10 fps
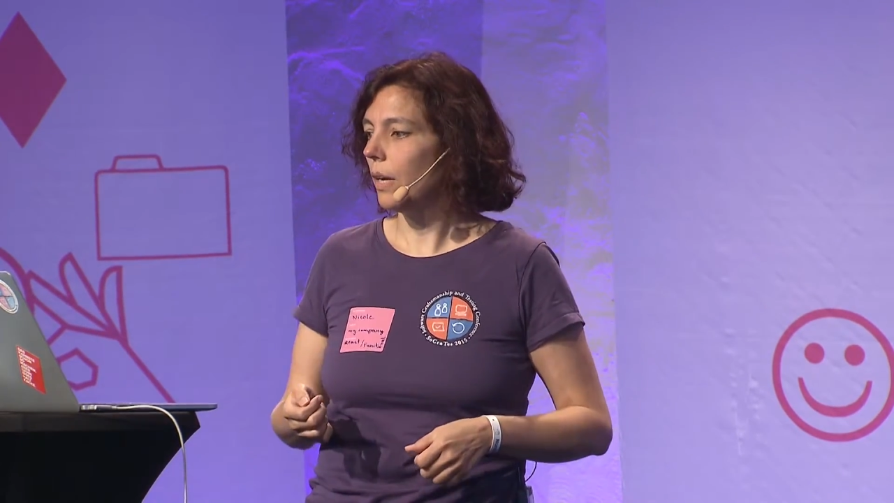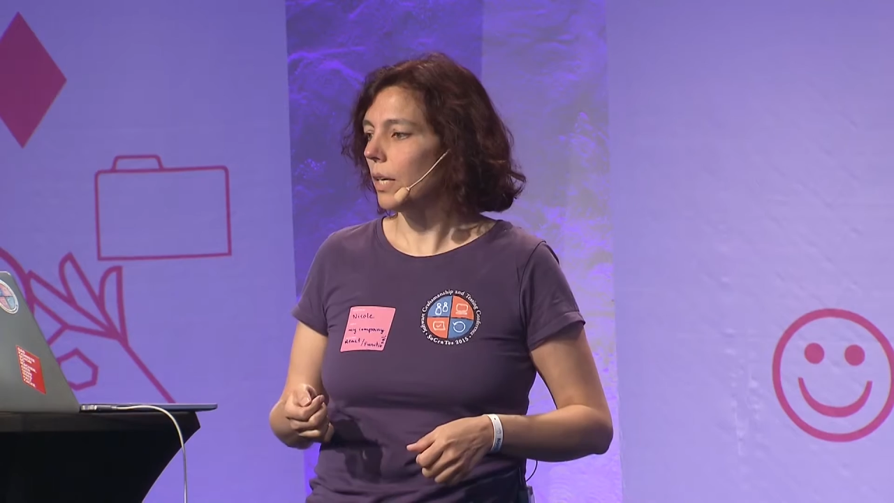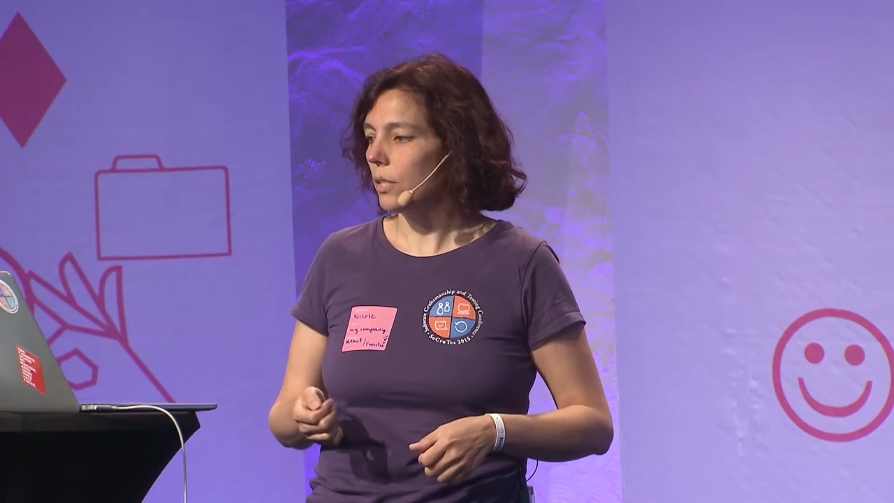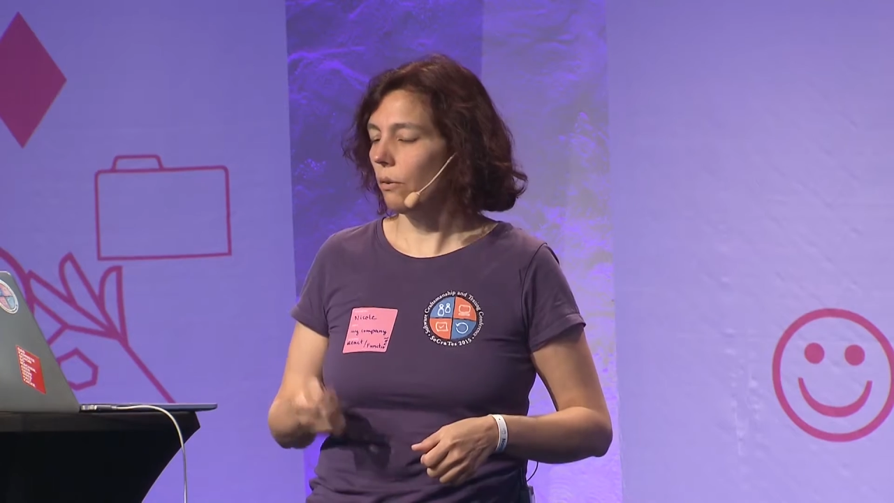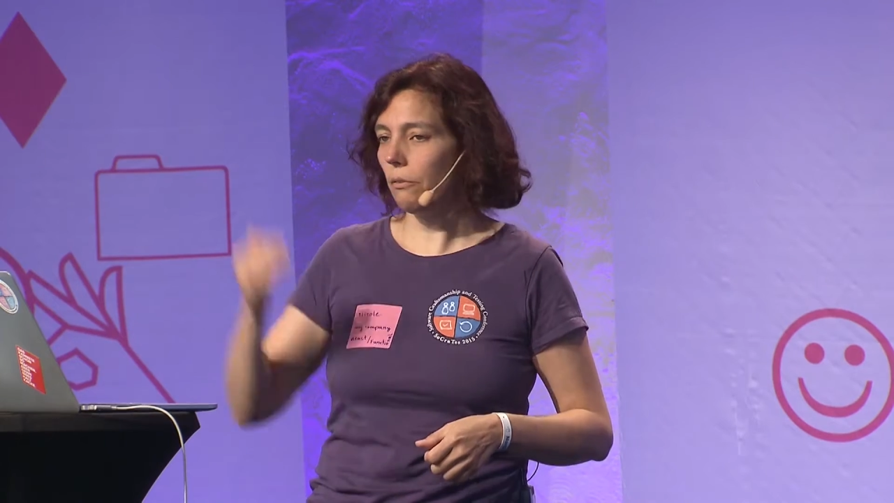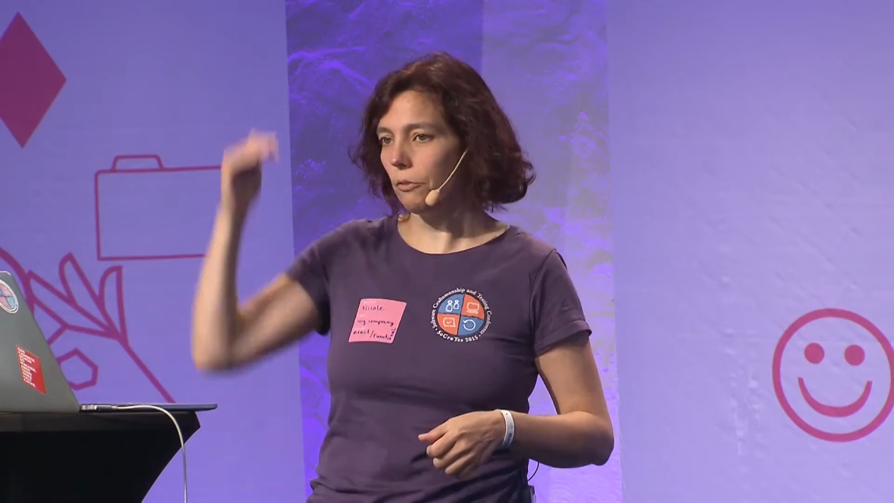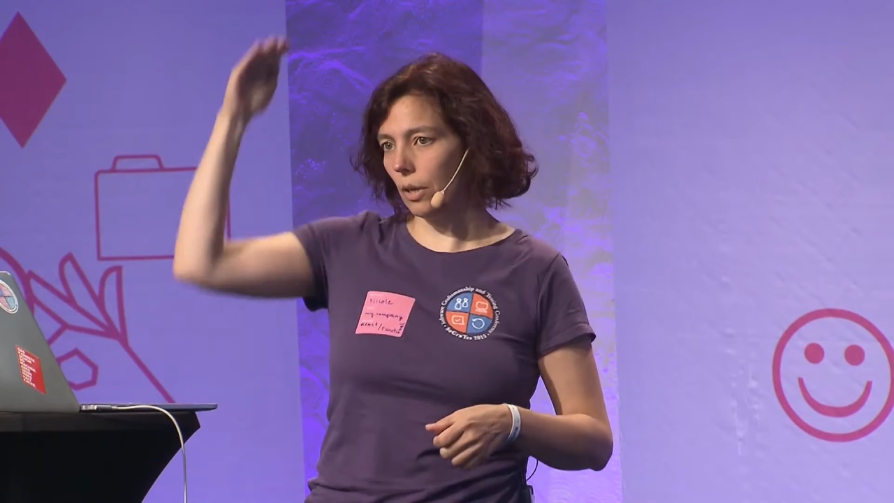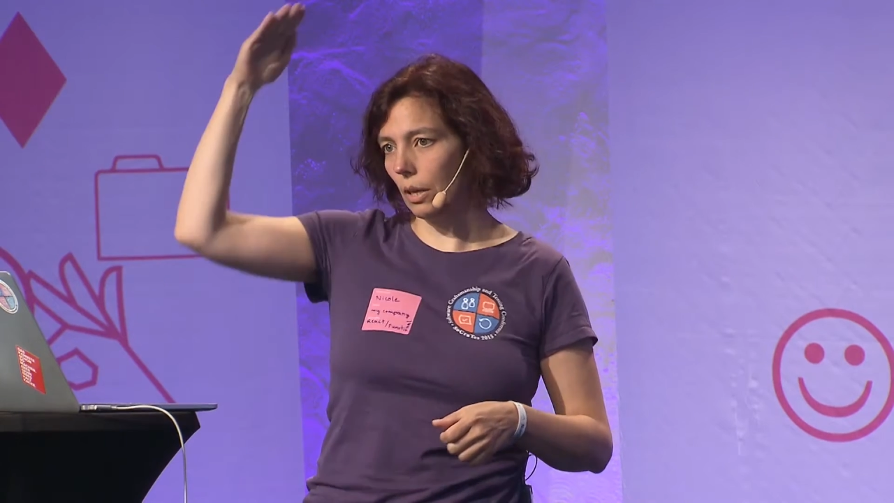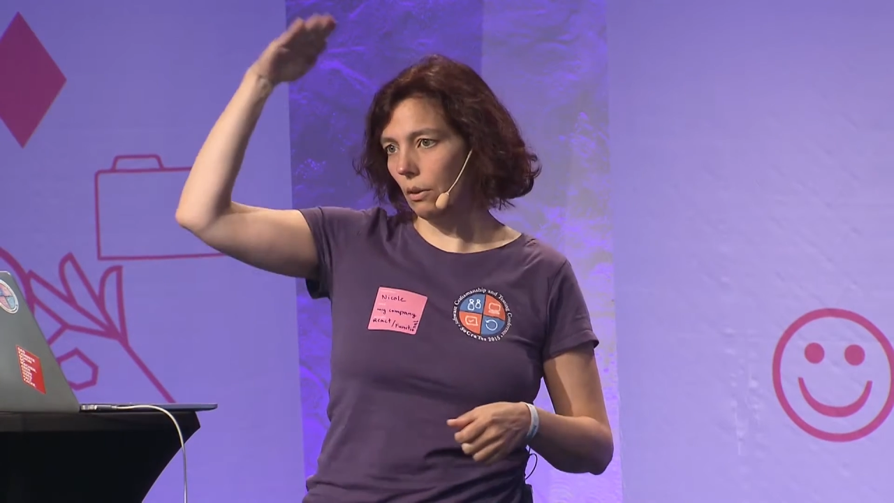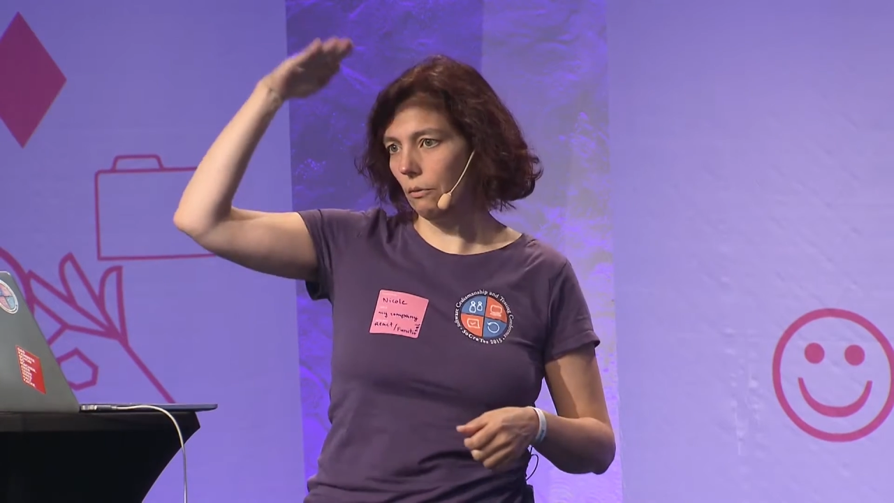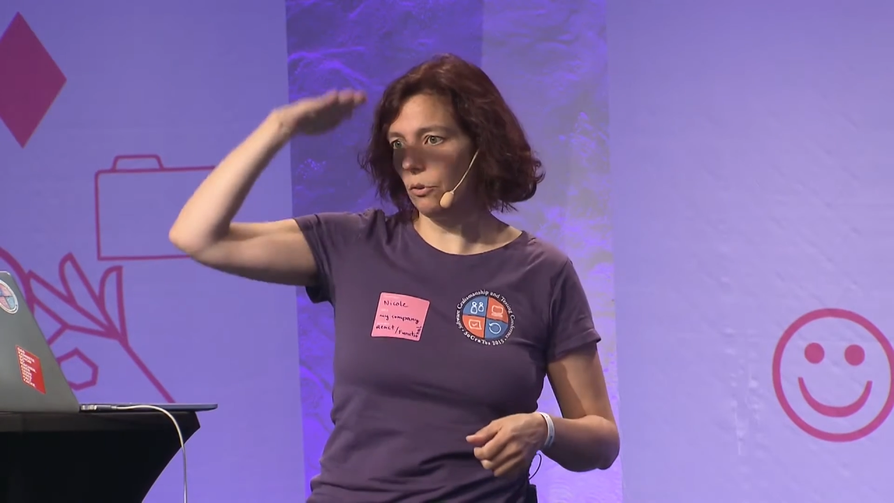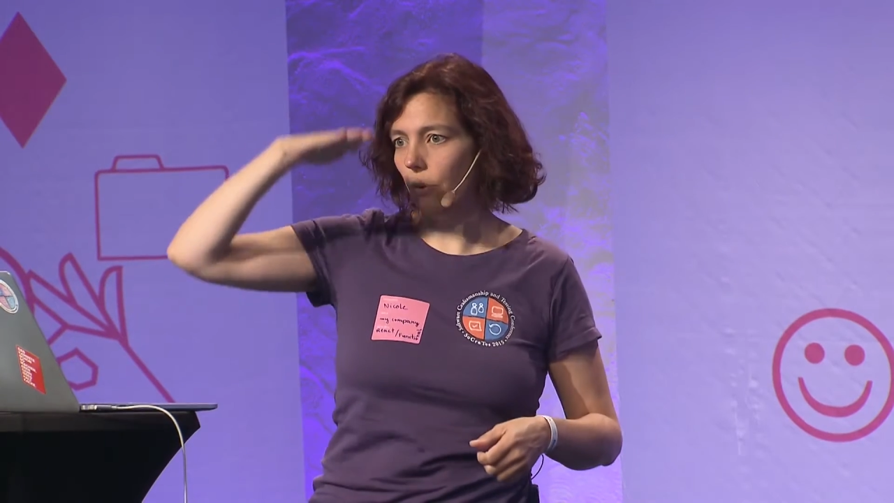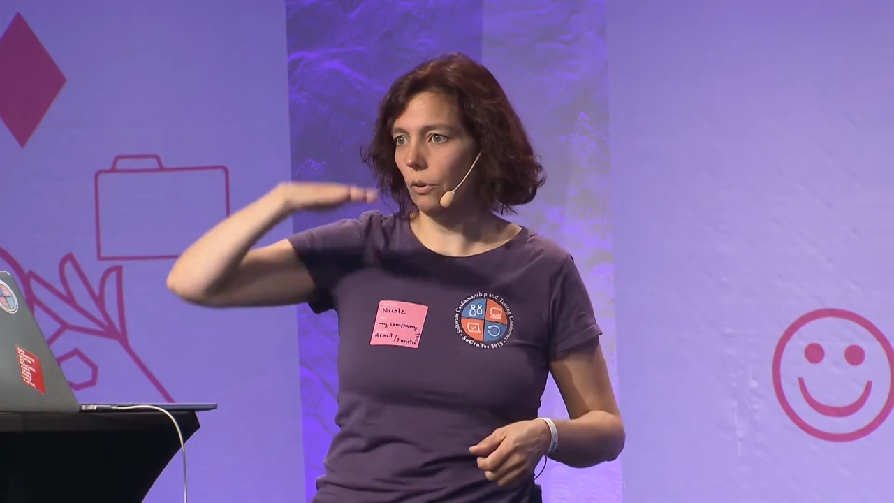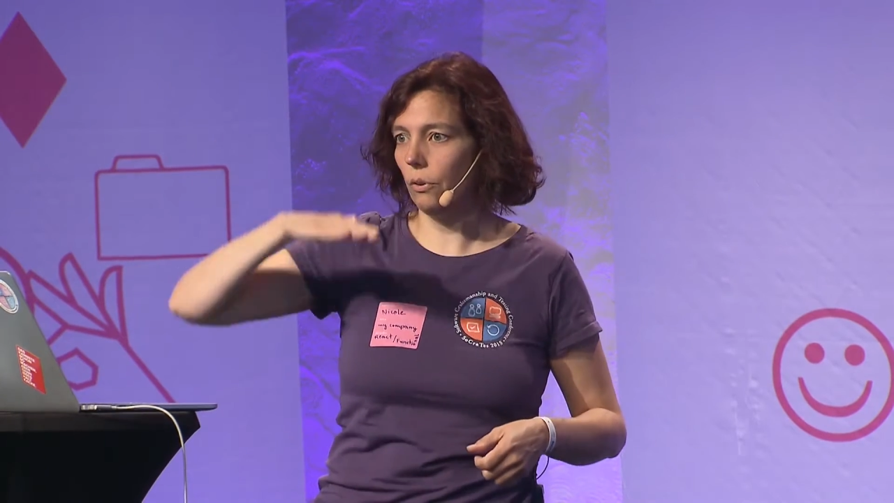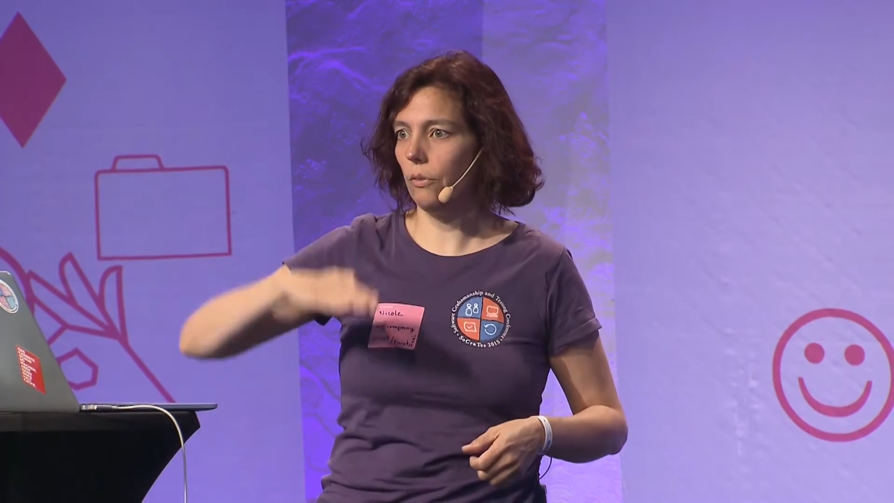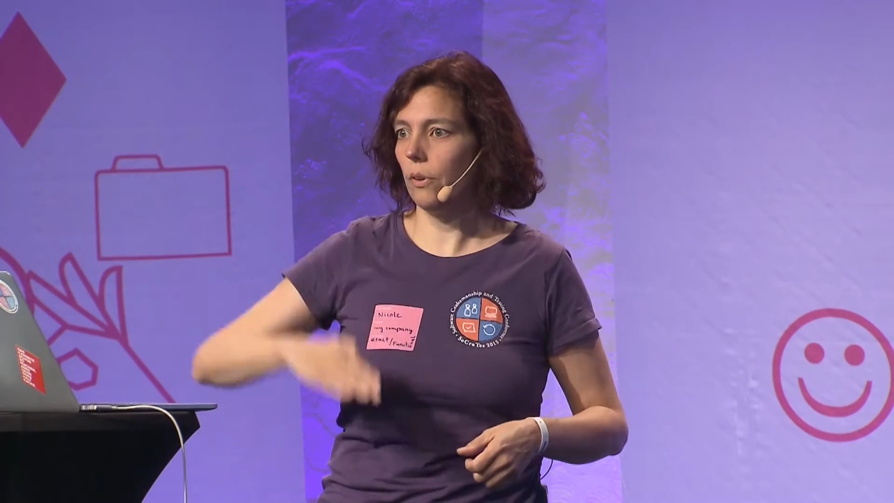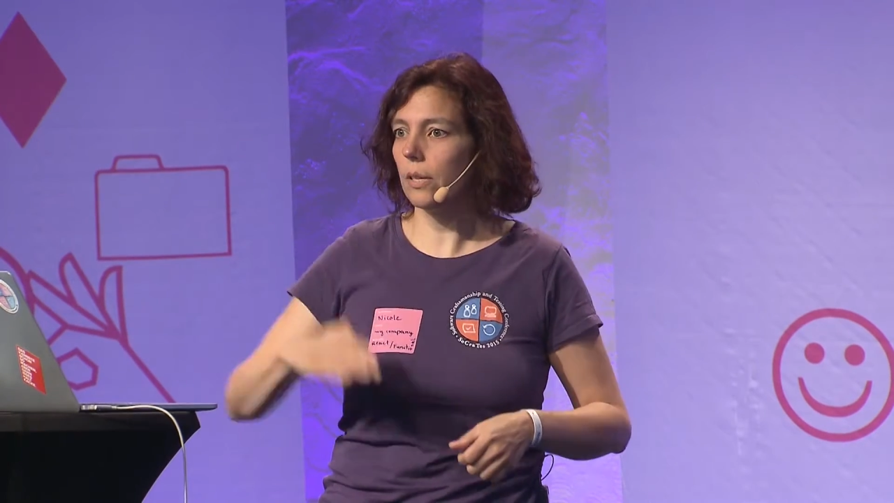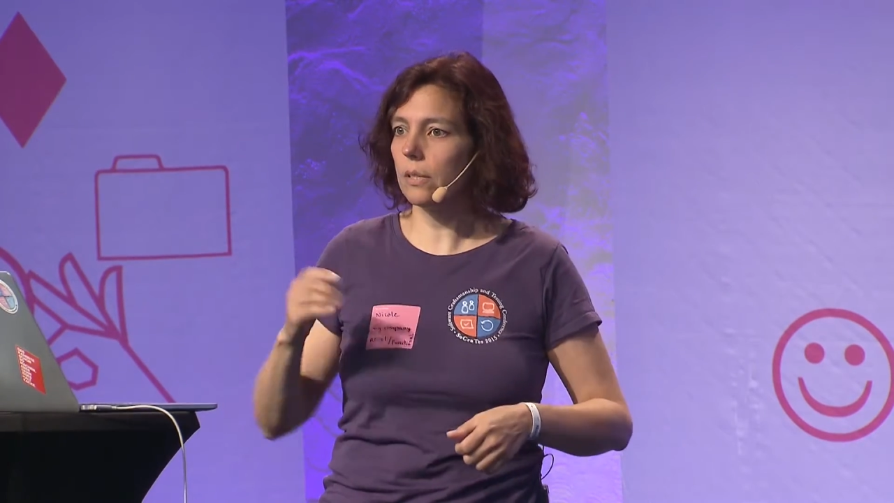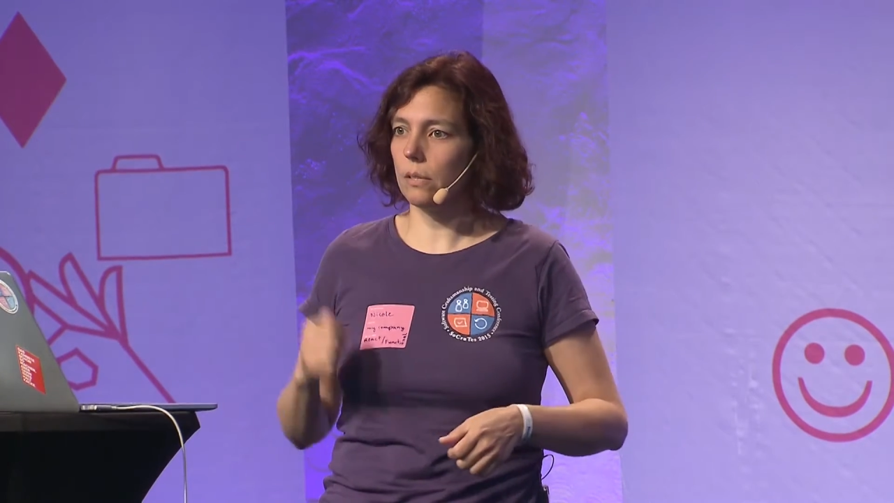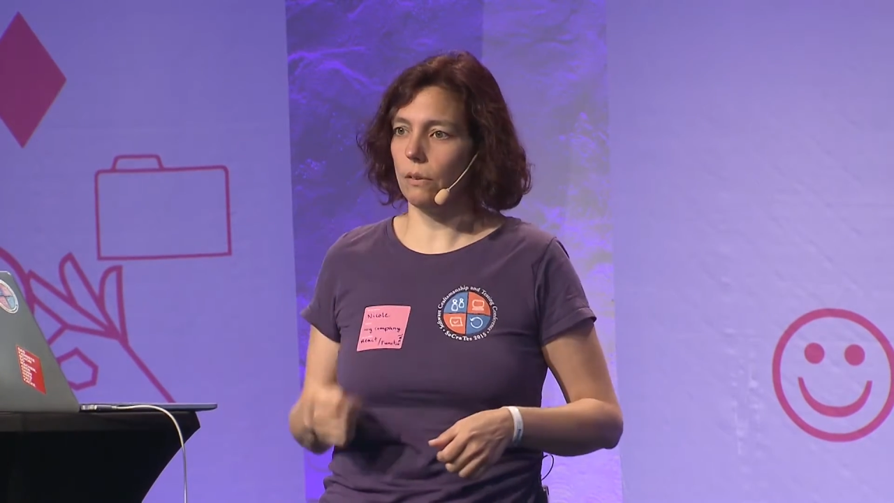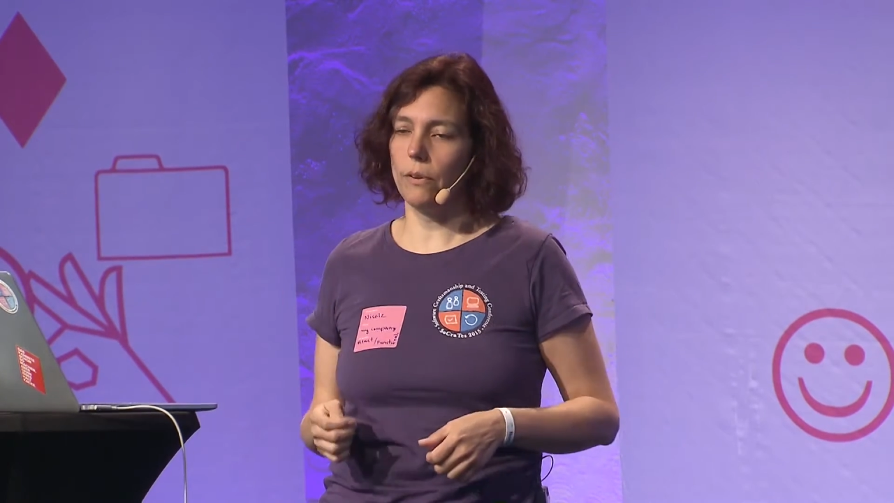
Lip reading: So if you now have all the lists of